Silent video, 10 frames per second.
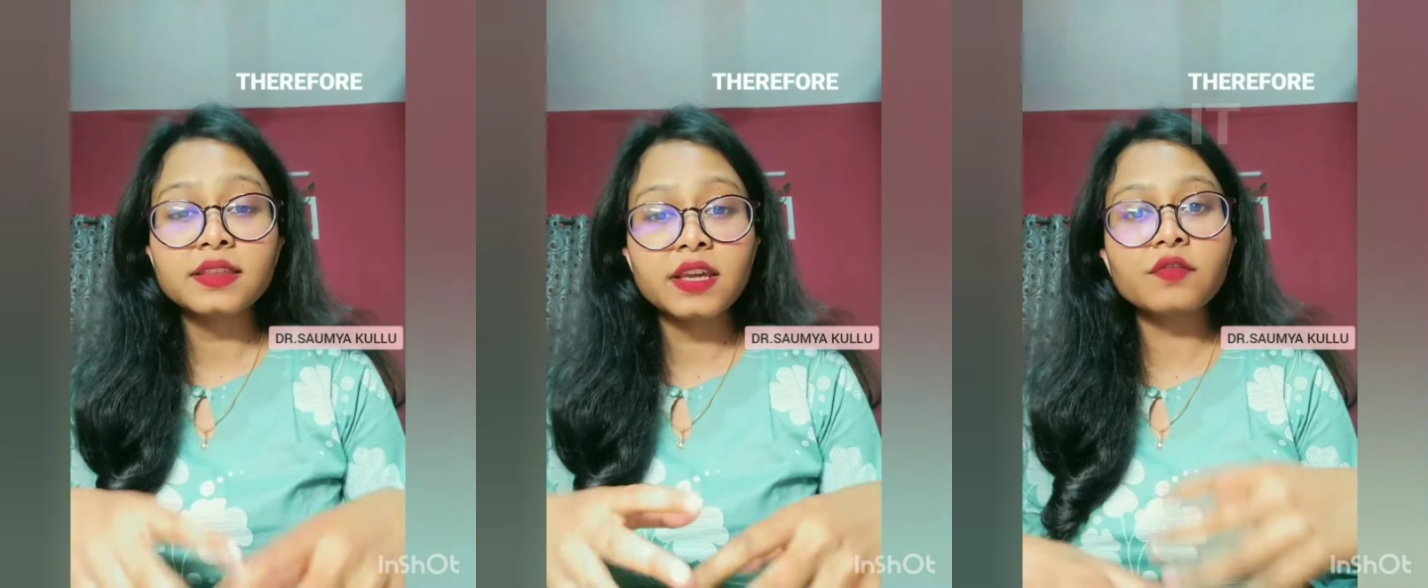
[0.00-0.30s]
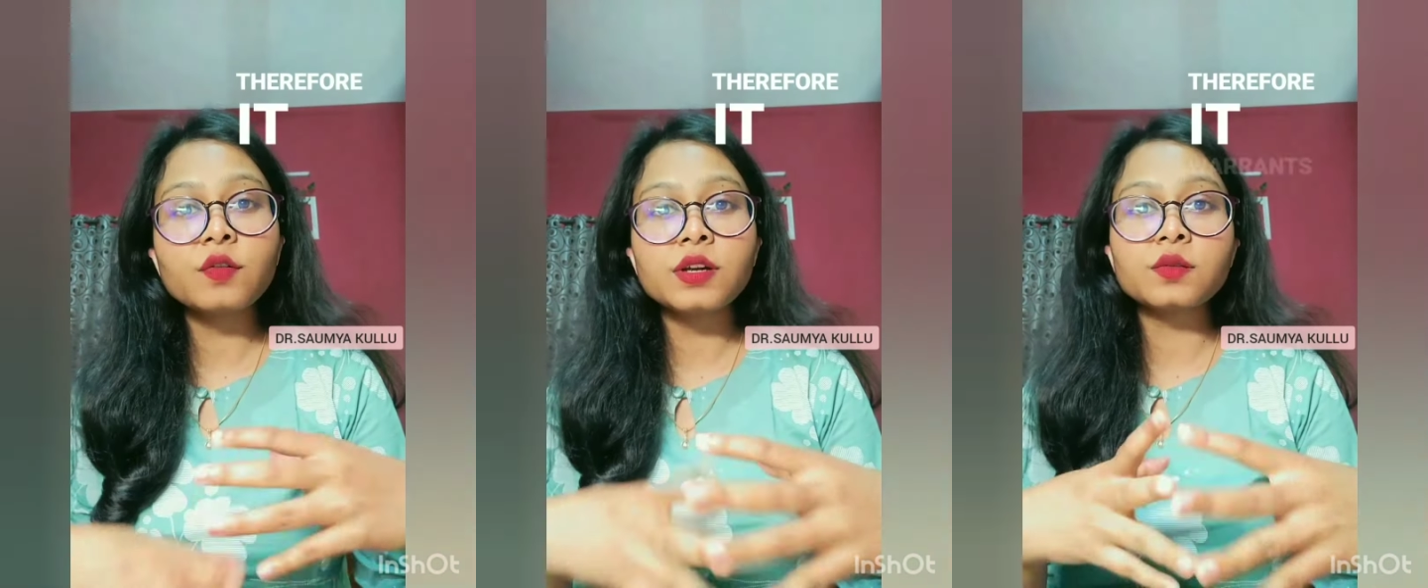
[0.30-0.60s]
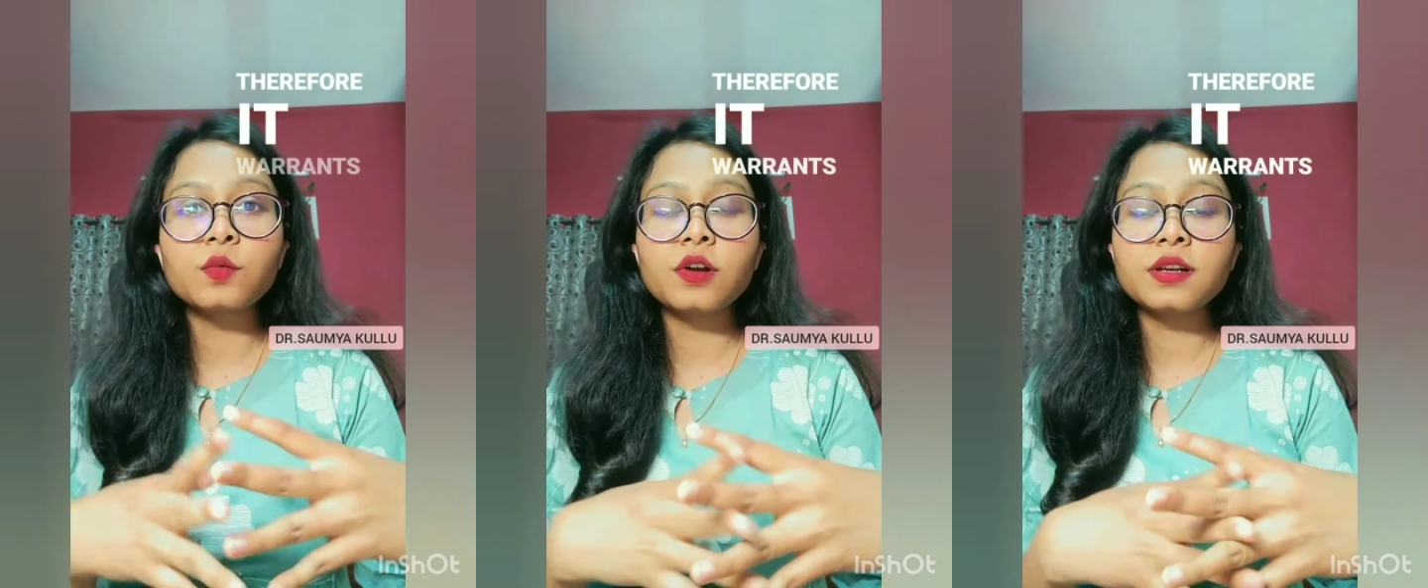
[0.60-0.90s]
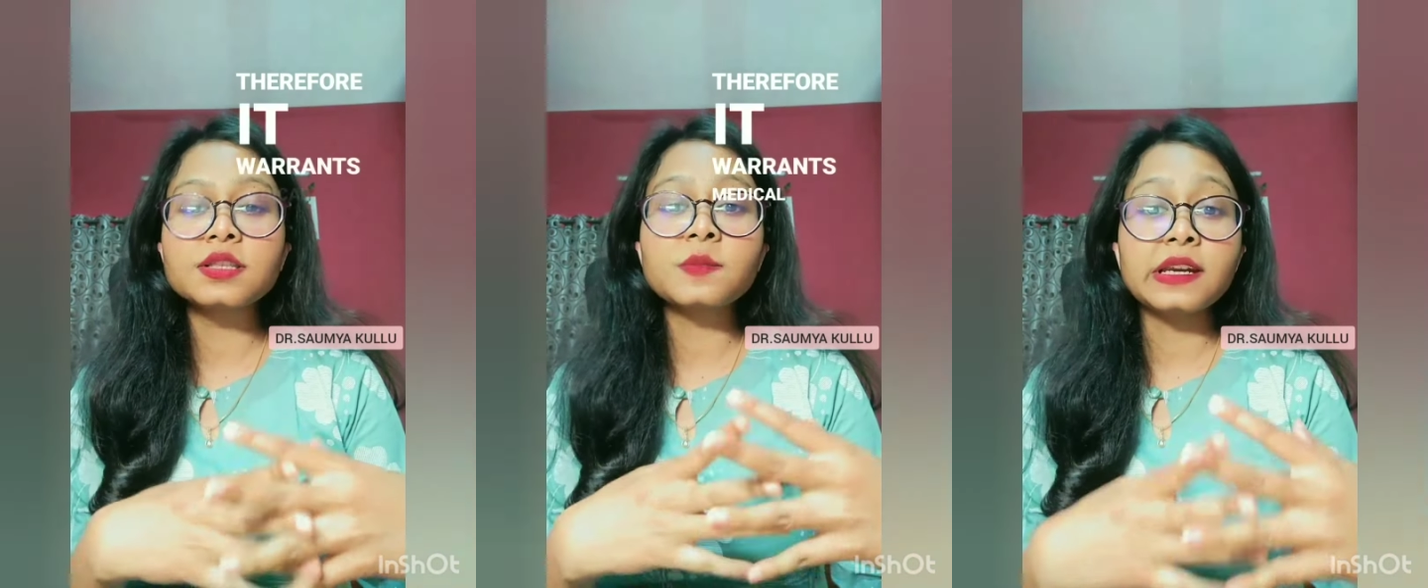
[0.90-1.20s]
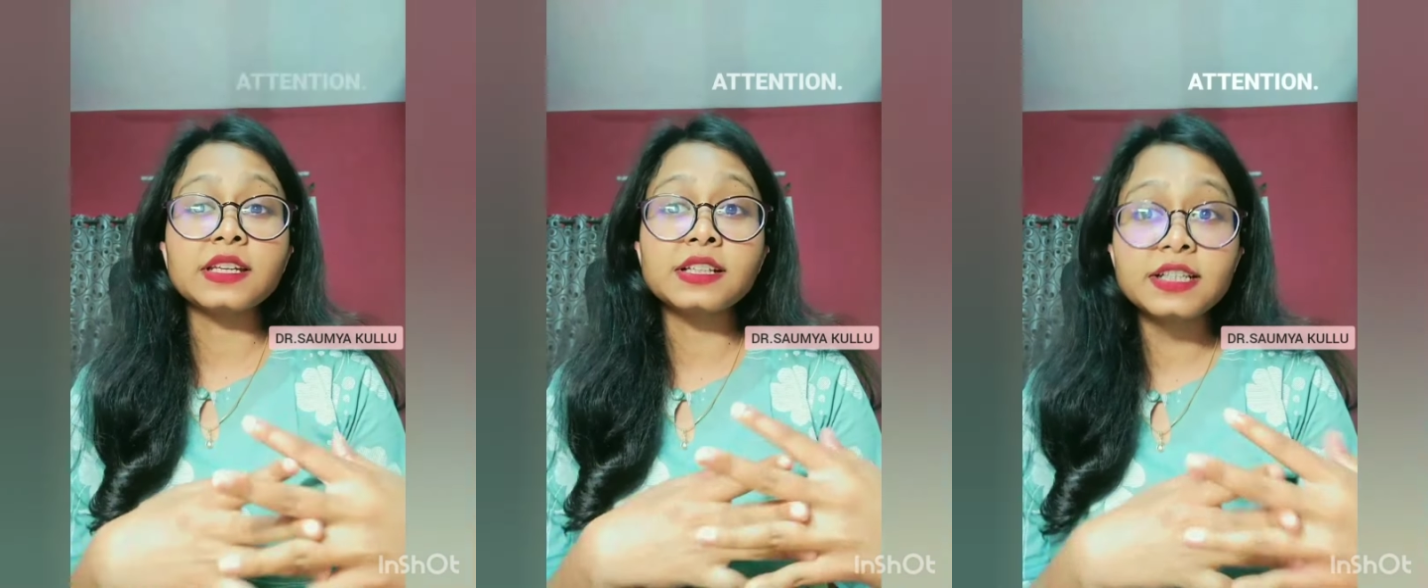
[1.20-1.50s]
Therefore, it warrants
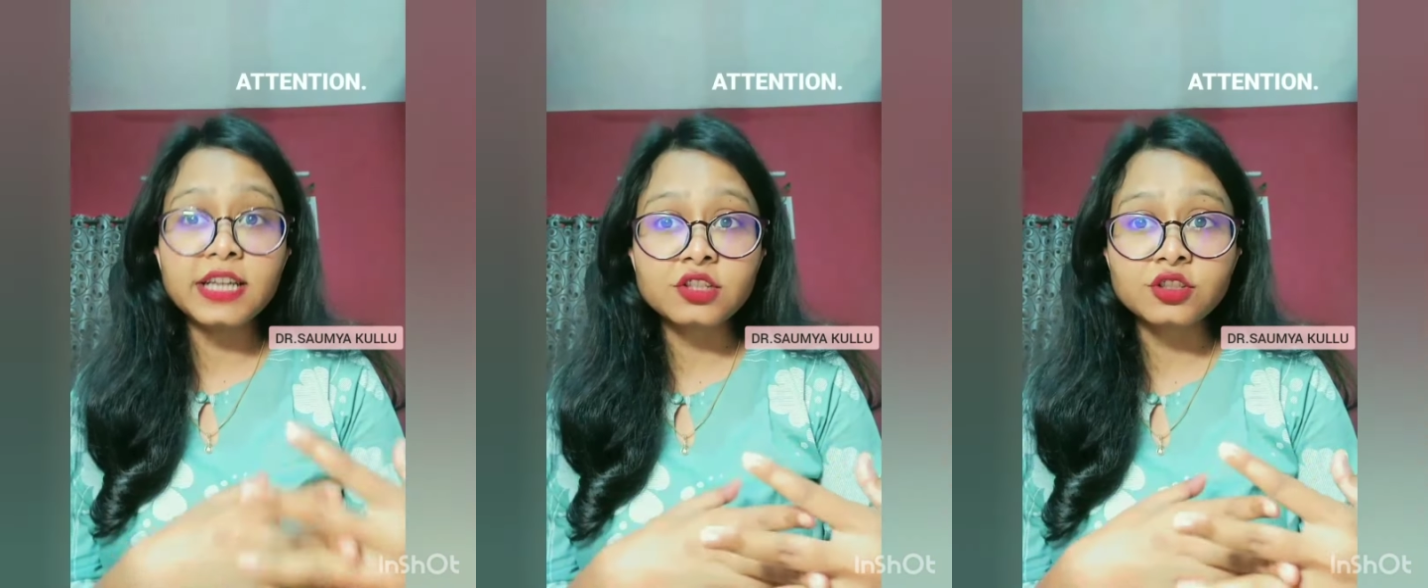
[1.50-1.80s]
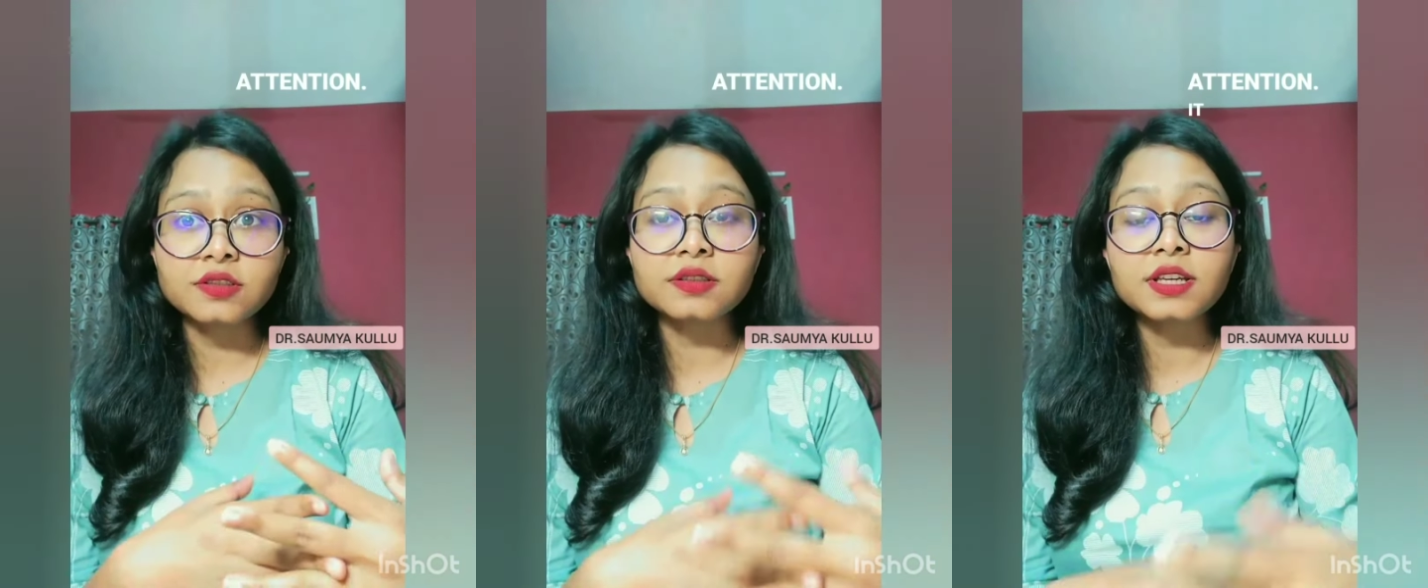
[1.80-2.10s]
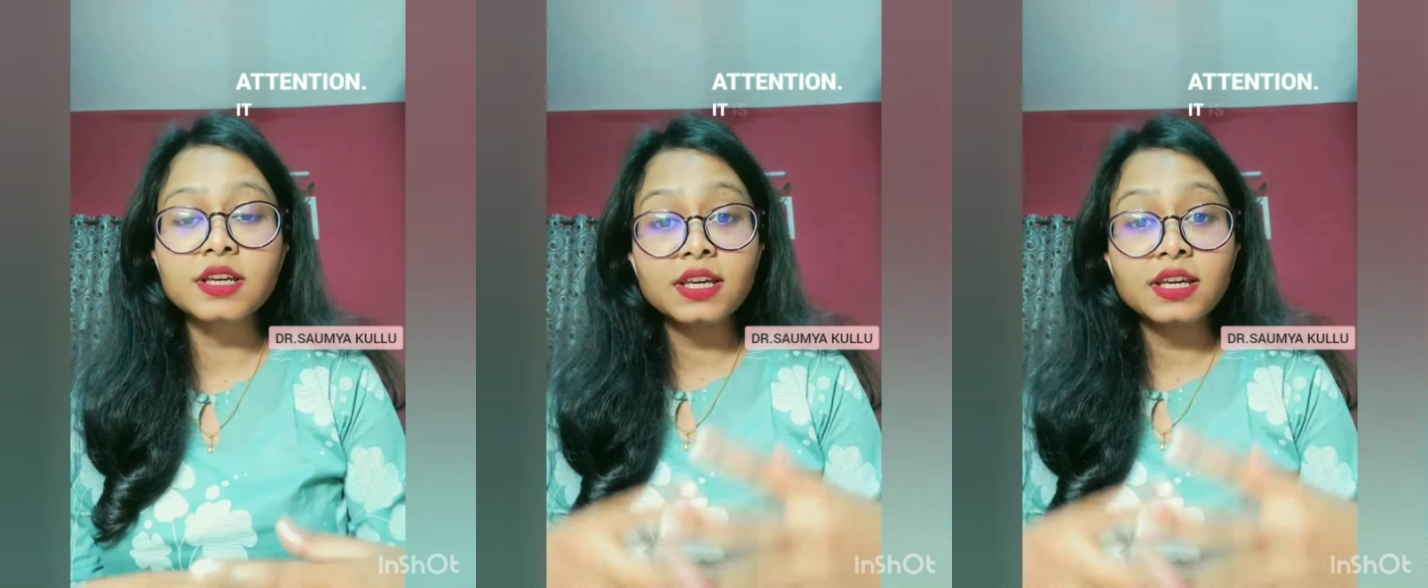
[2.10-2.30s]
medical attention.